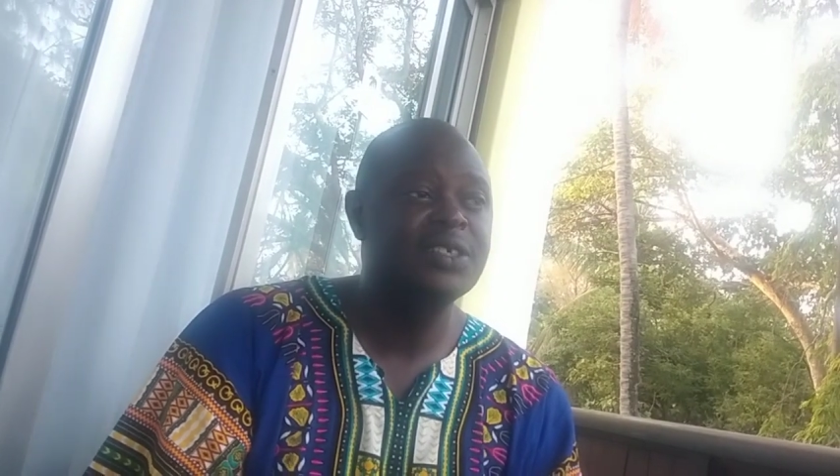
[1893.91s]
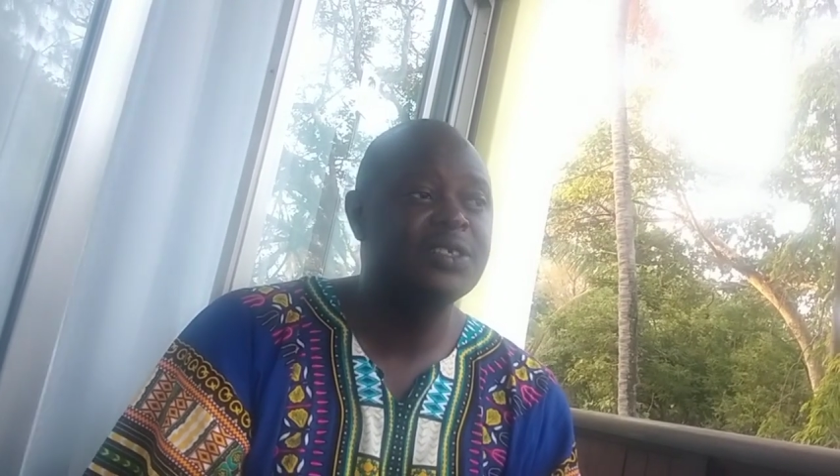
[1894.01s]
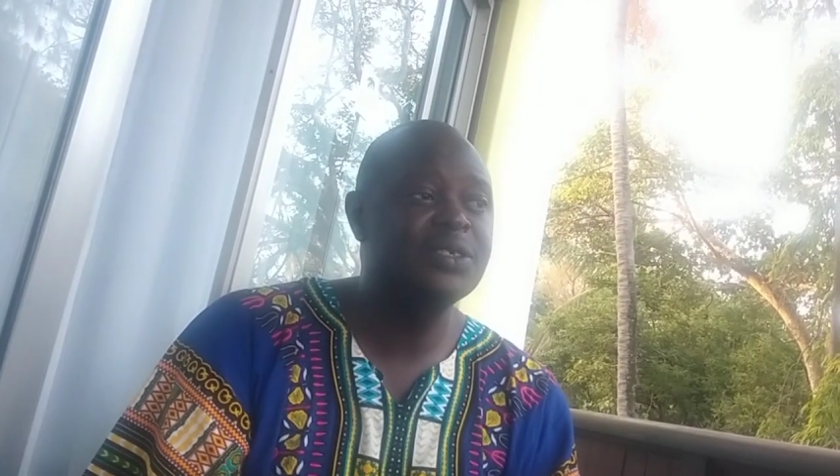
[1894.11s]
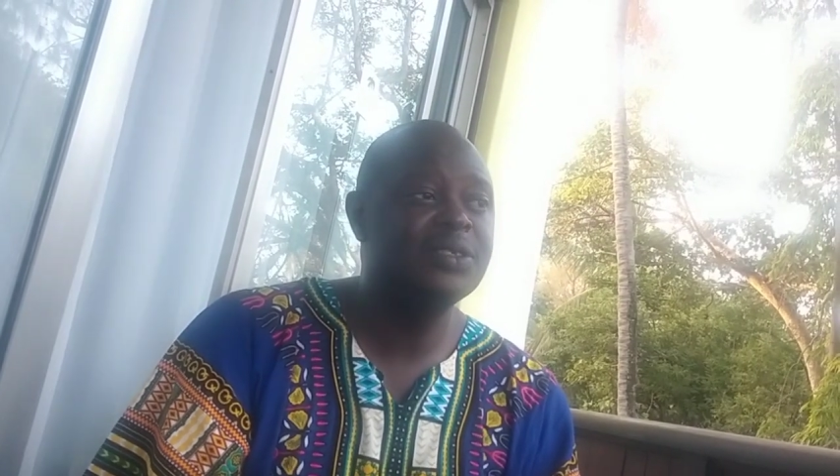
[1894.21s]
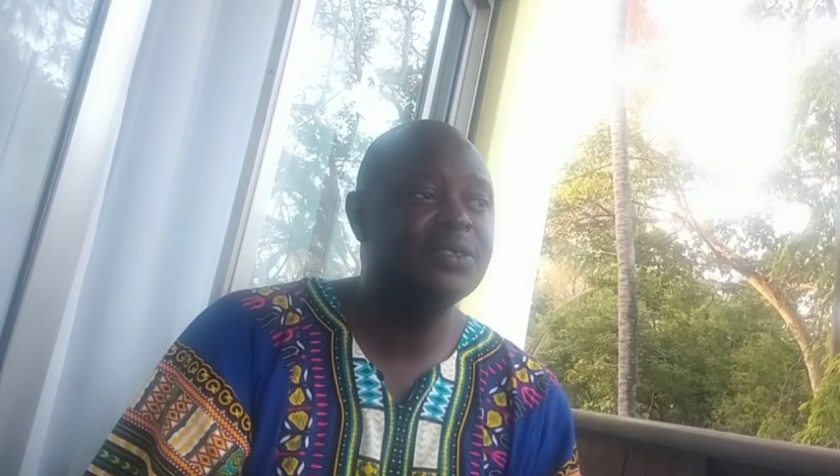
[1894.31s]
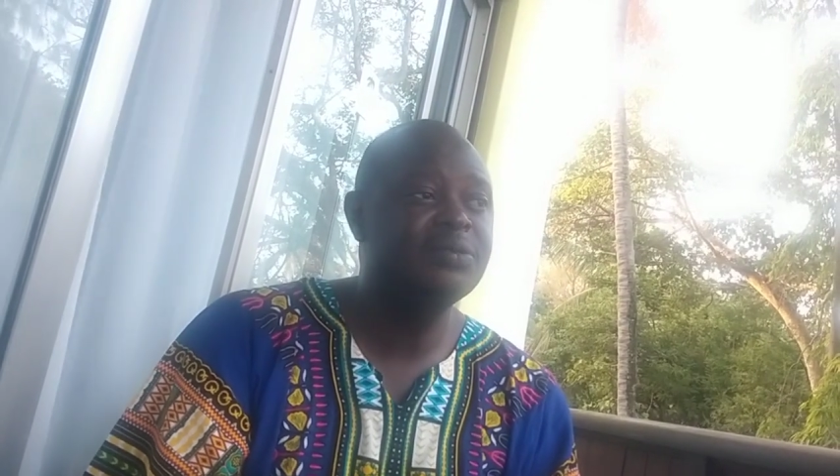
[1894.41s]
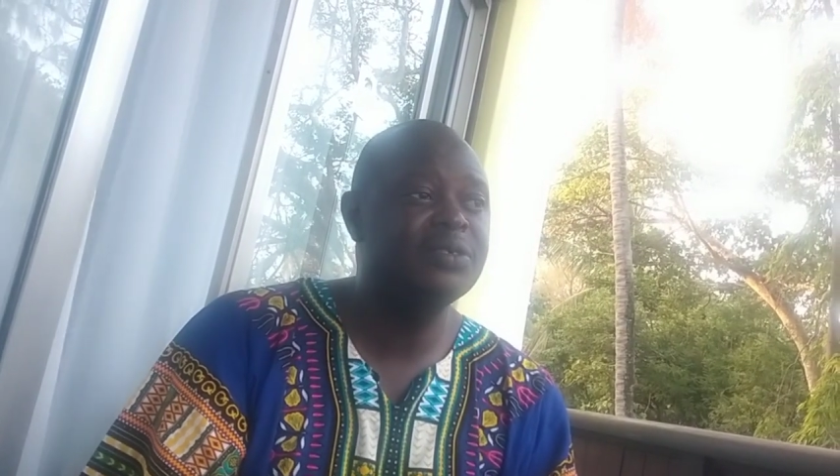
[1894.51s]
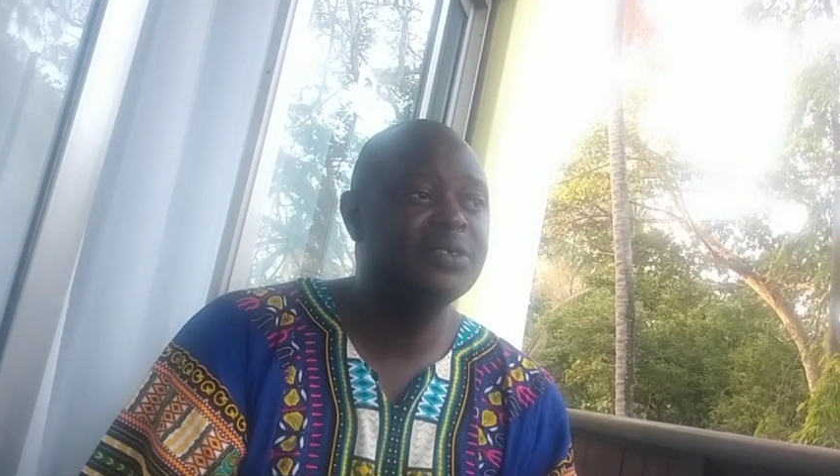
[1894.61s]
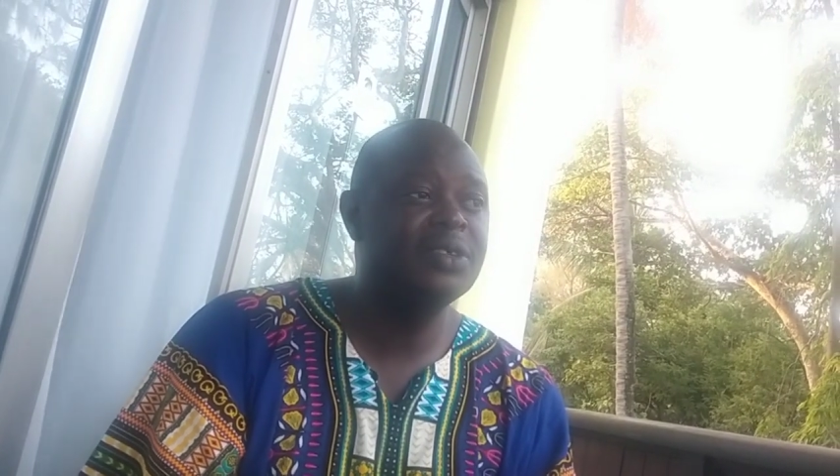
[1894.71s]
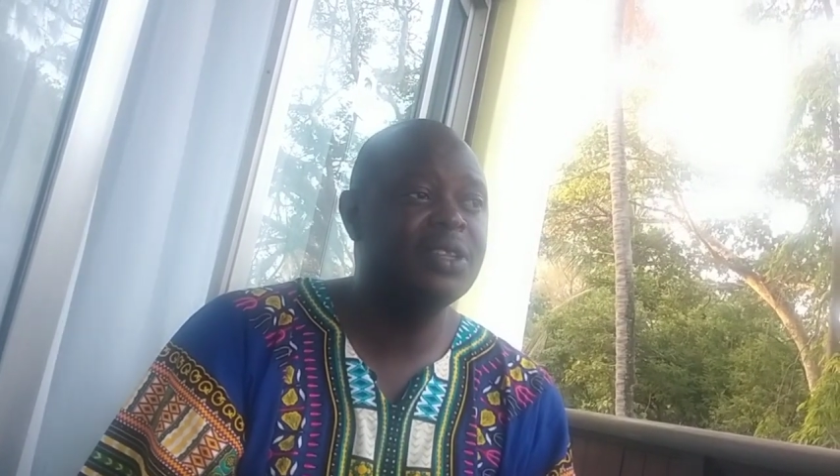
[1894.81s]
So
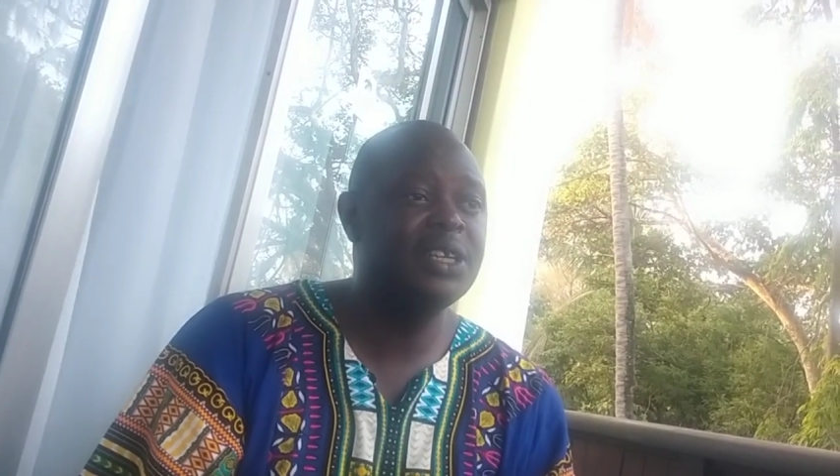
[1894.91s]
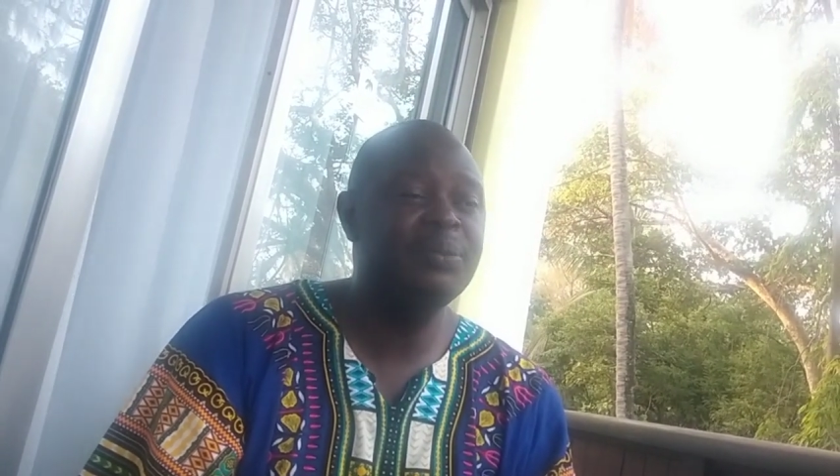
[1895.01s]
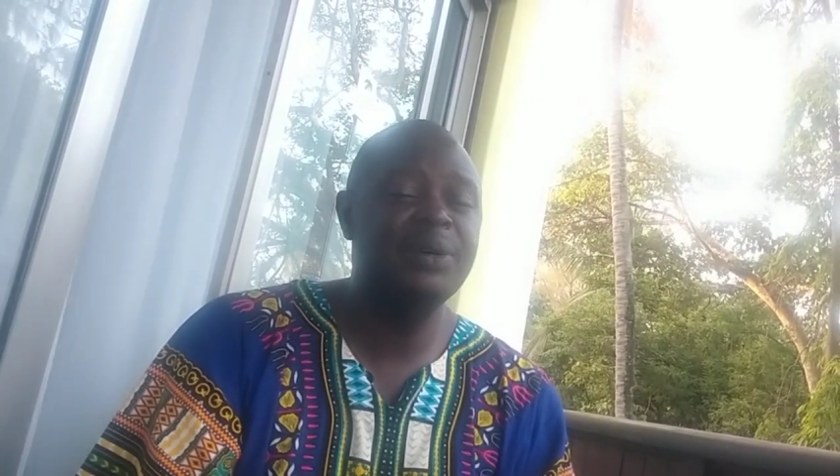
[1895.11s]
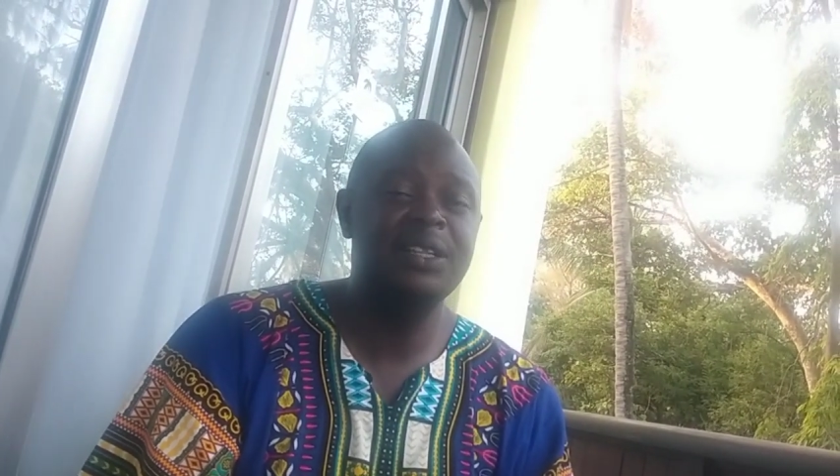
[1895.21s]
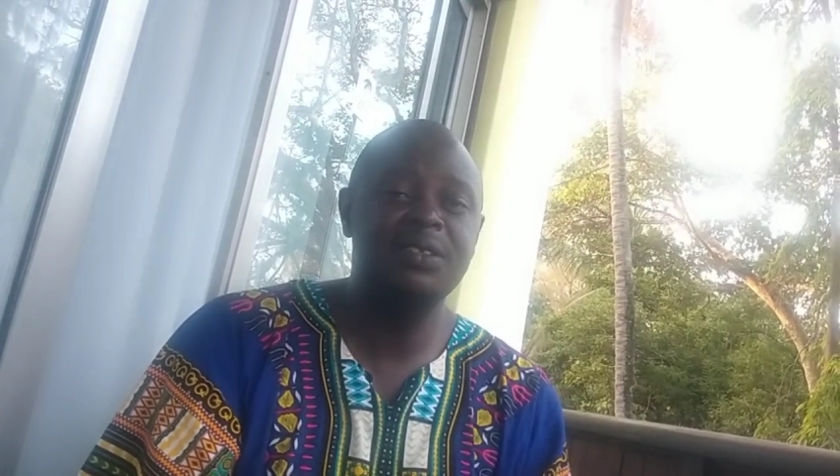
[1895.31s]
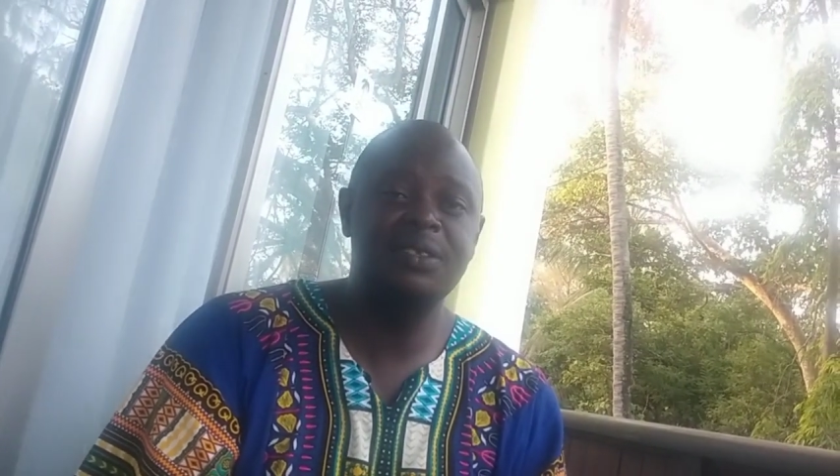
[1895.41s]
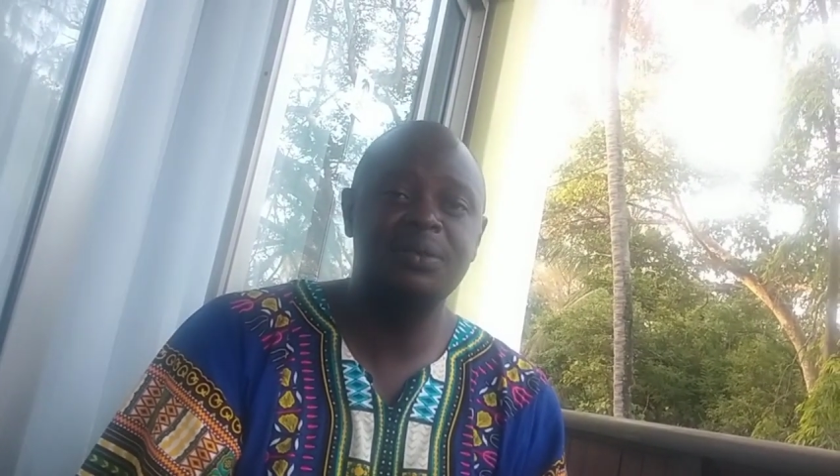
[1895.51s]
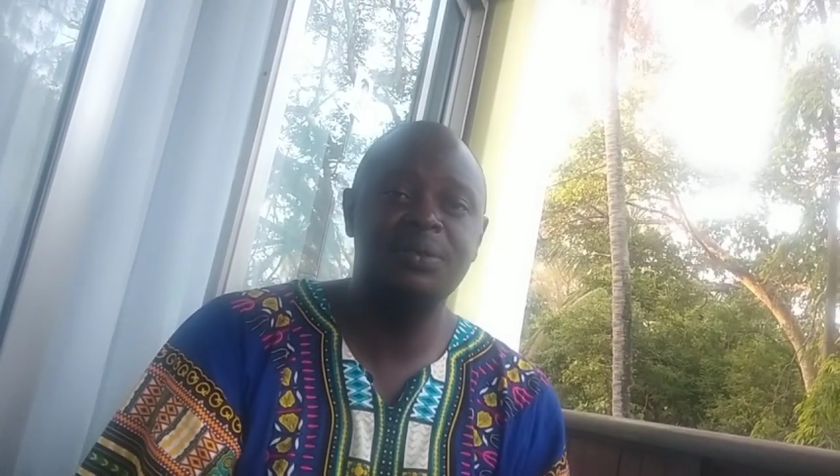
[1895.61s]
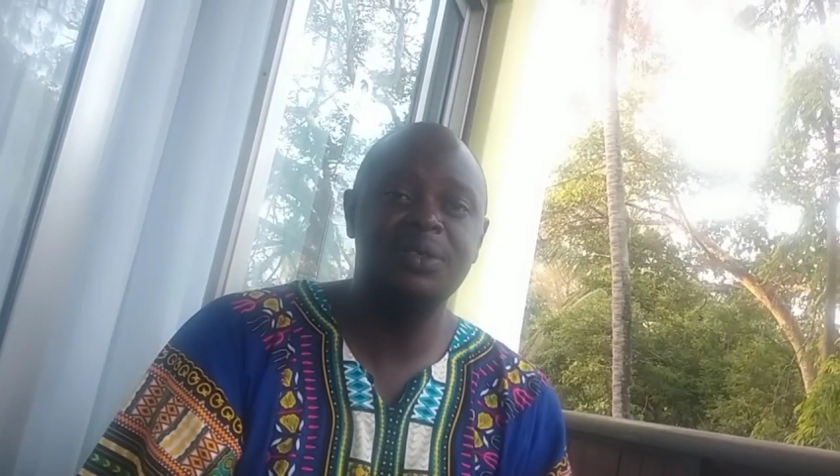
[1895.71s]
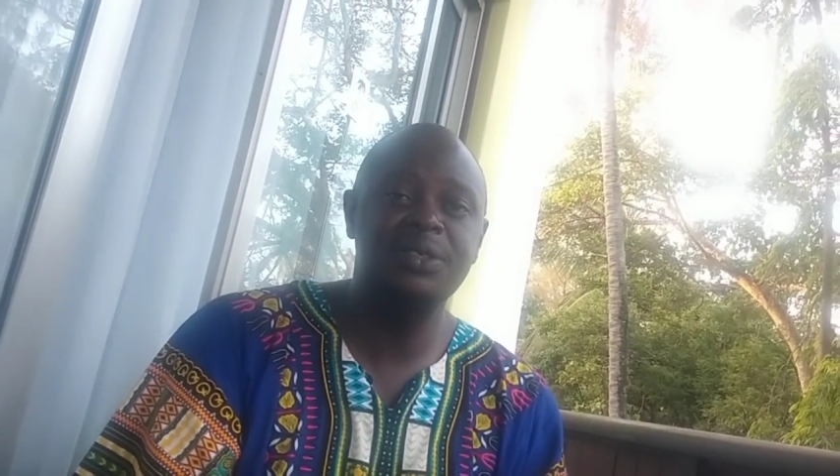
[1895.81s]
for 3 months,
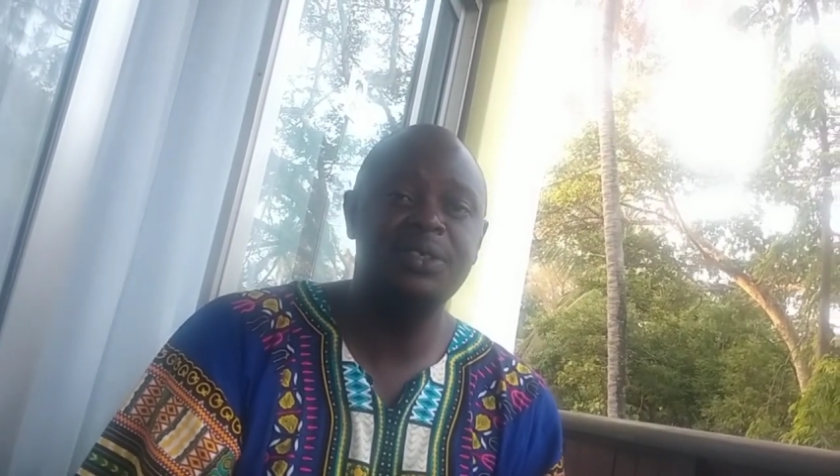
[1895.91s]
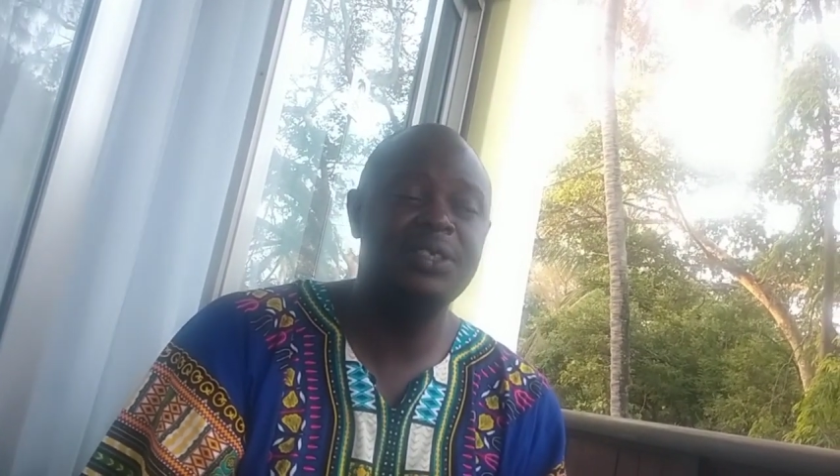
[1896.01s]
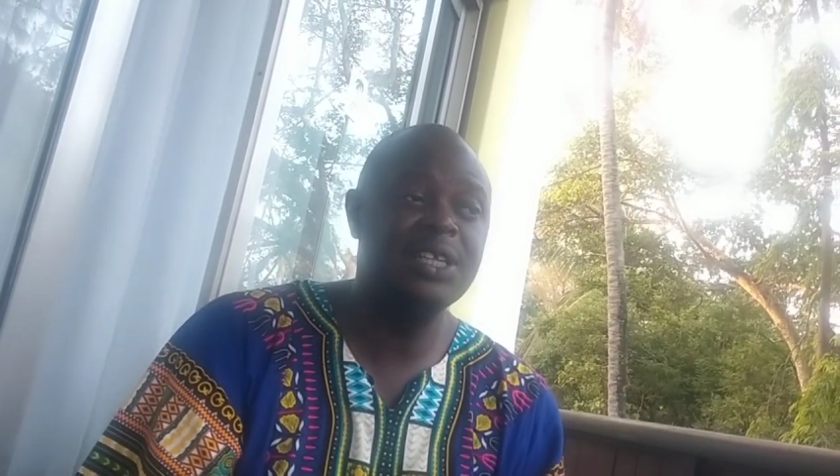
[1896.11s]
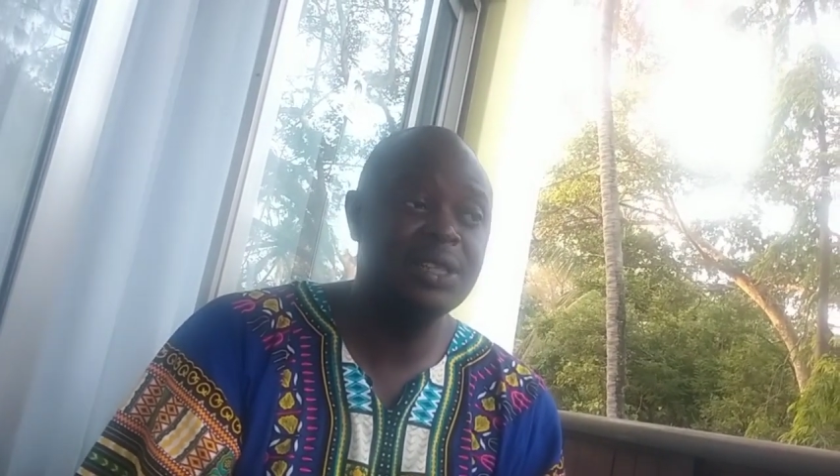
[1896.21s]
we tell